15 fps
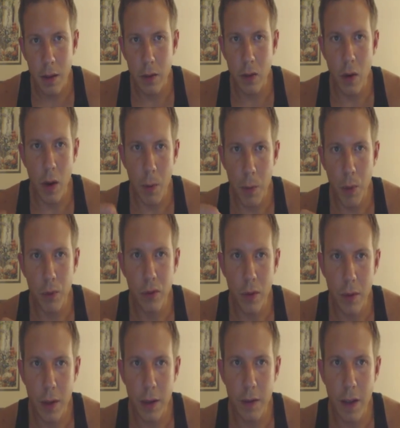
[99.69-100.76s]
So I'll
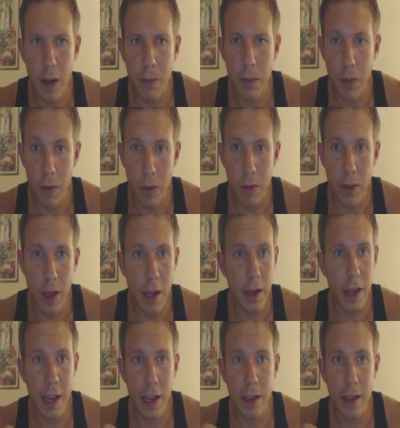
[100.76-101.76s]
post a link down below that.